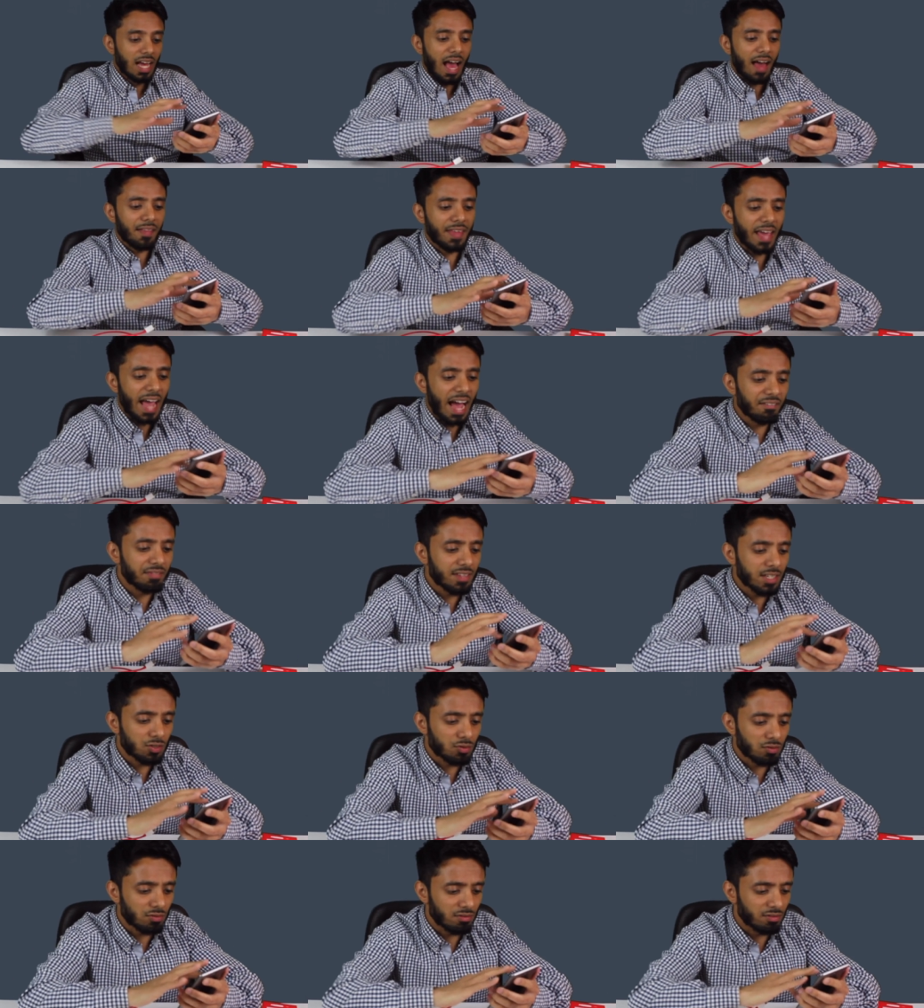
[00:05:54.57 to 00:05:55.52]
And they have
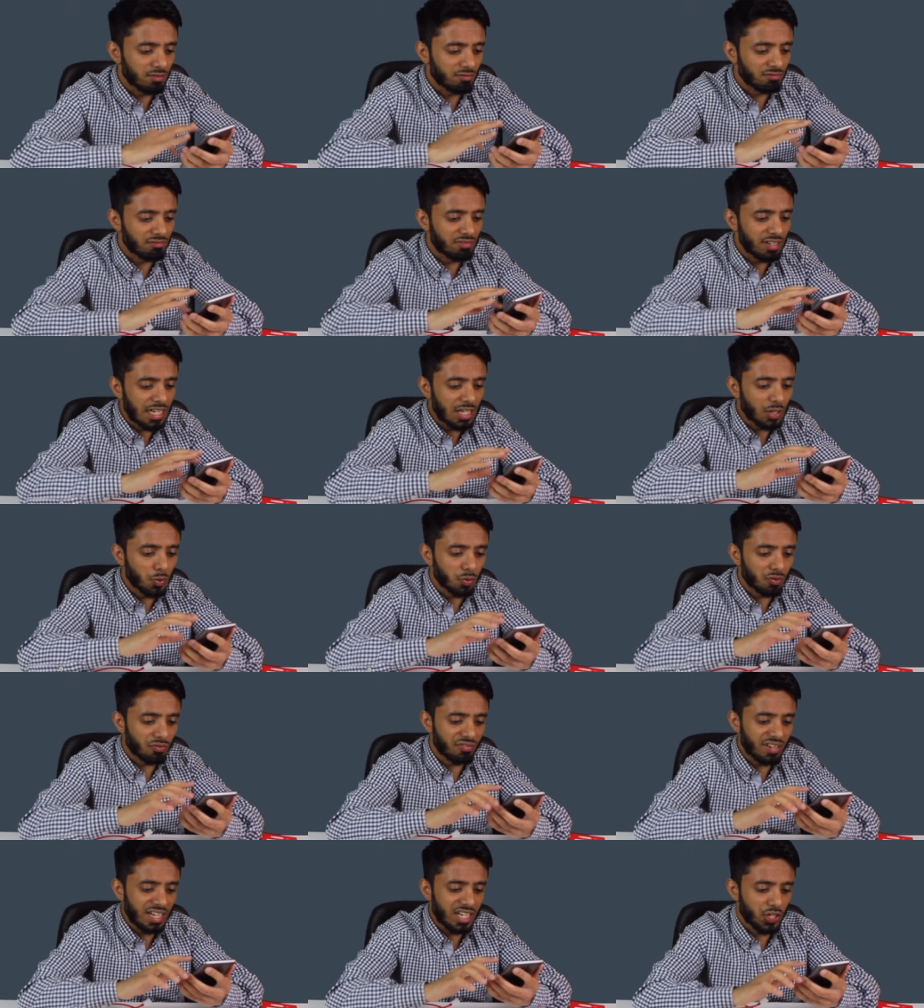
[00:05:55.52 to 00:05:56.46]
this really
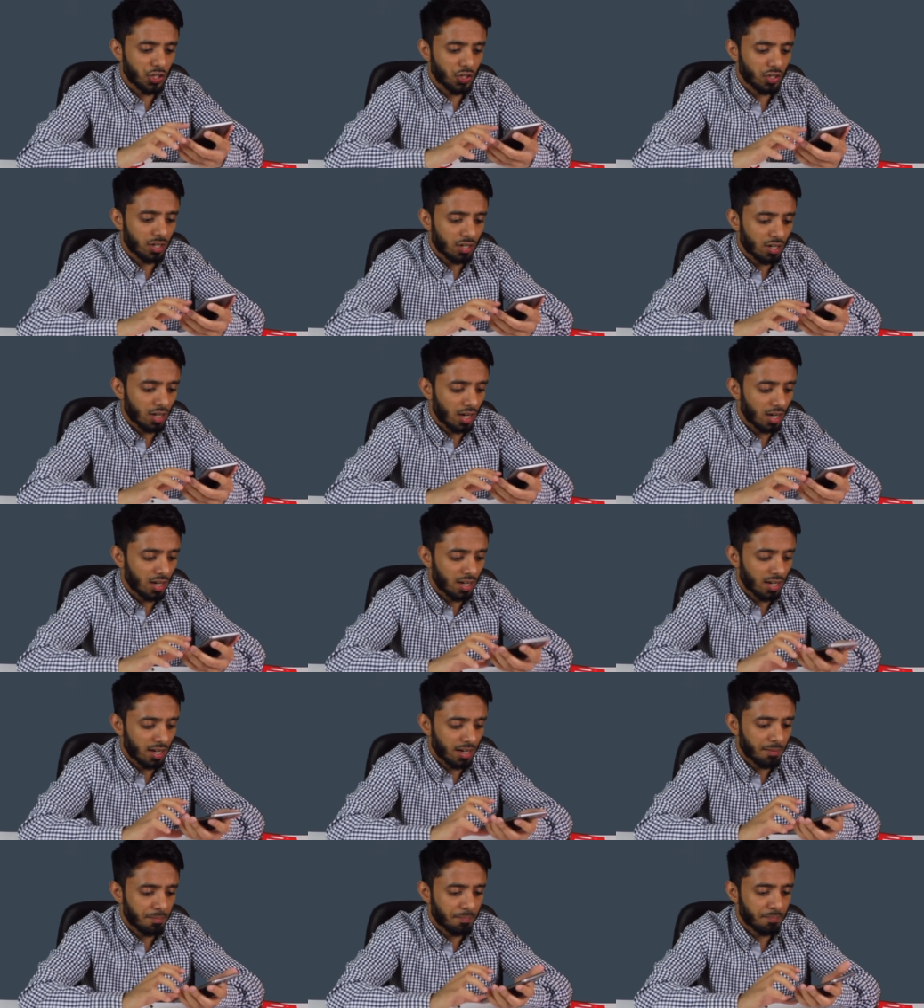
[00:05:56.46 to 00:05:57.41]
good feature,
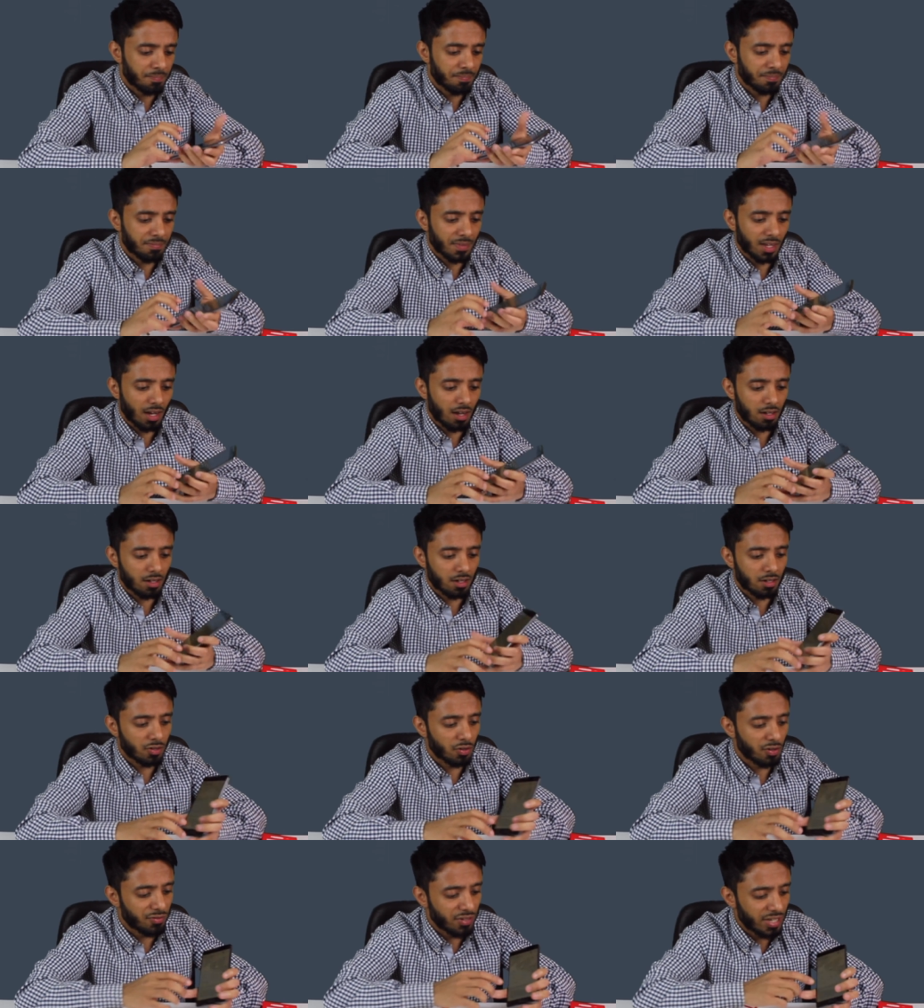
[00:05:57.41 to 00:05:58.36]
I
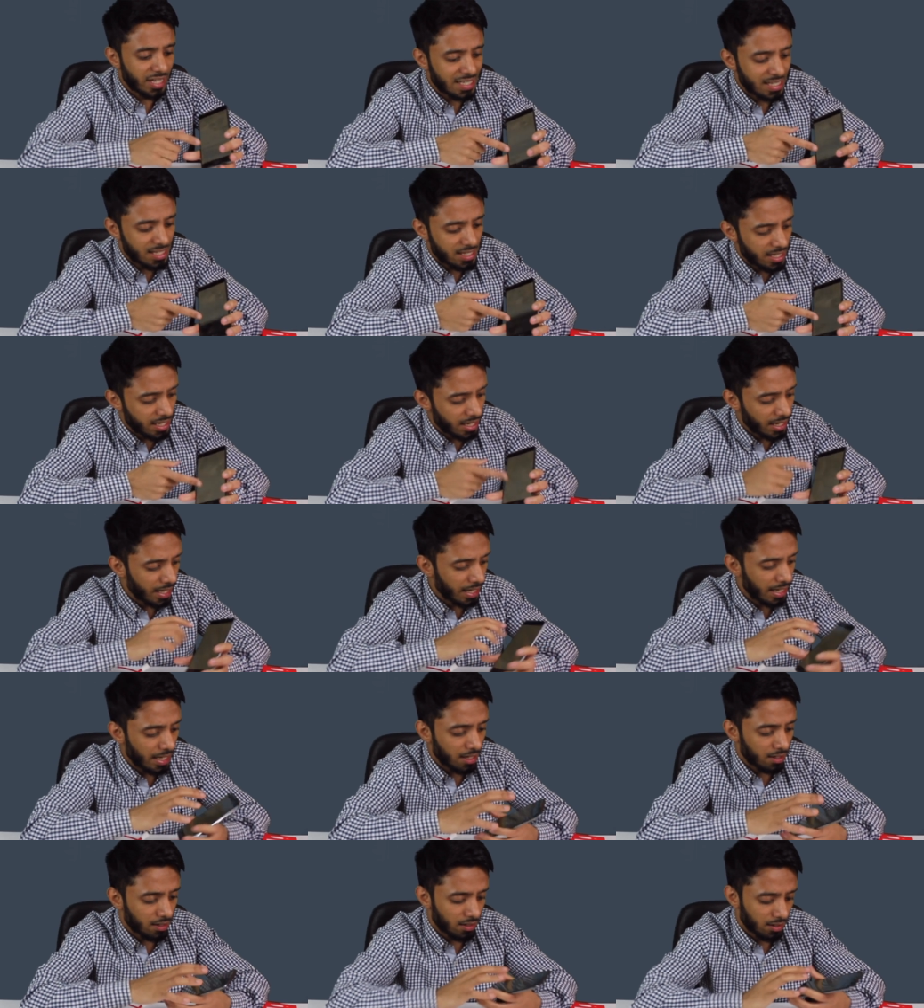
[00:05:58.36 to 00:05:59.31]
don't know if you can see it
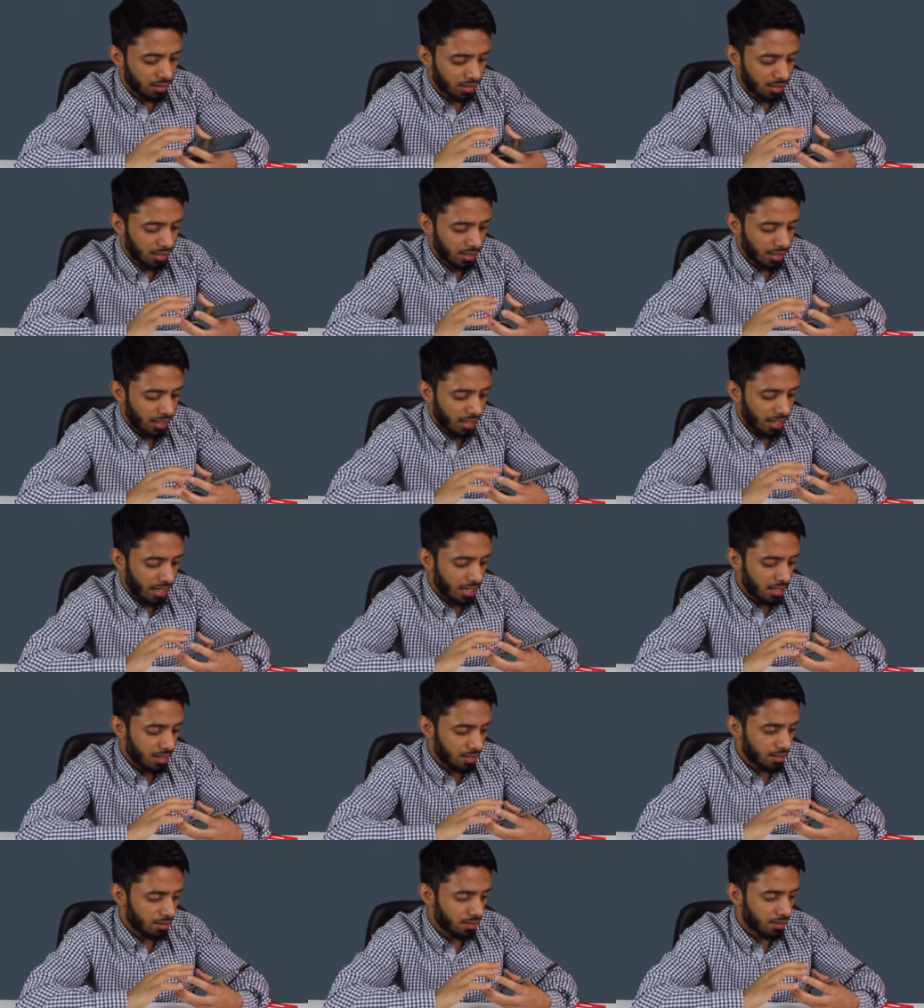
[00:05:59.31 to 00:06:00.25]
here,
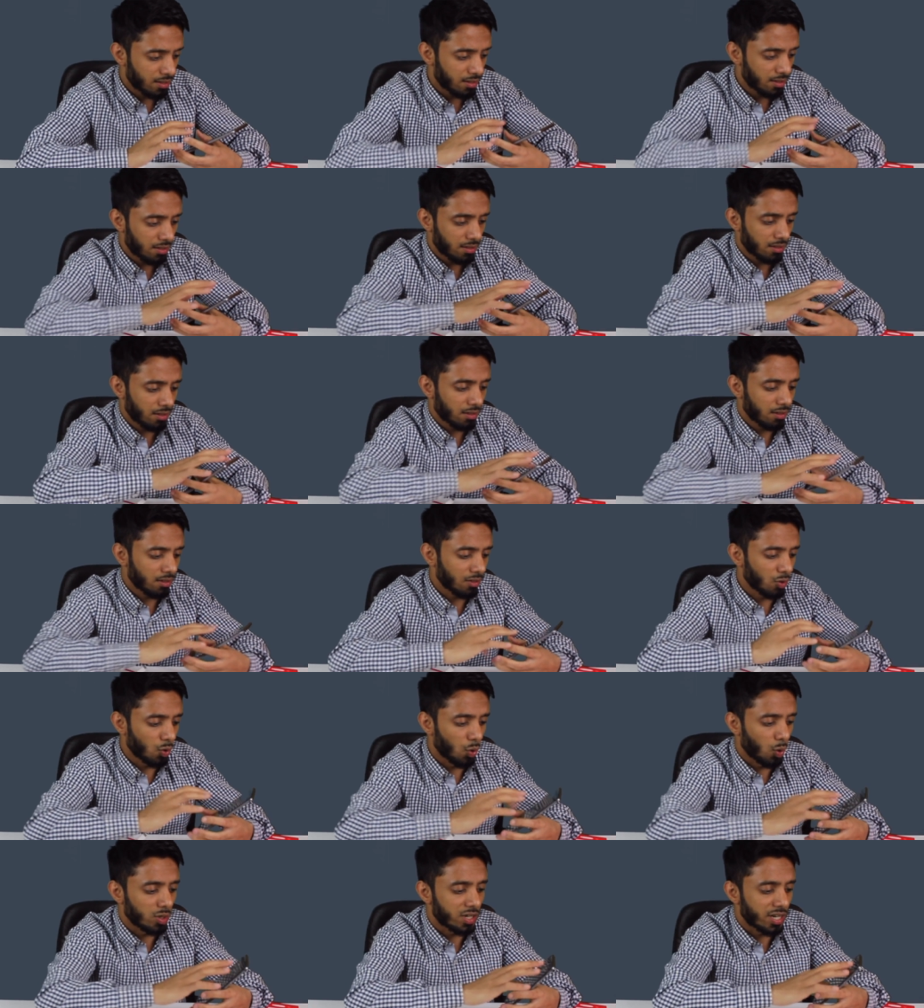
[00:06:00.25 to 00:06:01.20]
it's
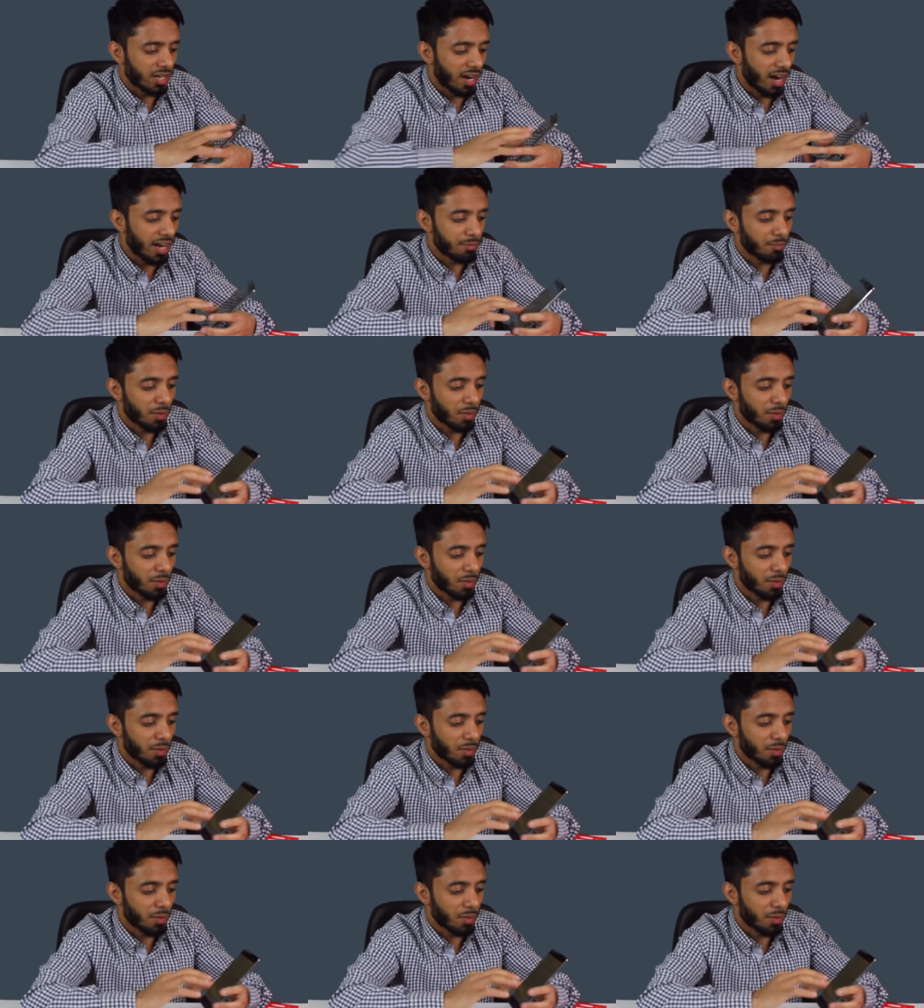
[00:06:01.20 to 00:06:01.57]
called night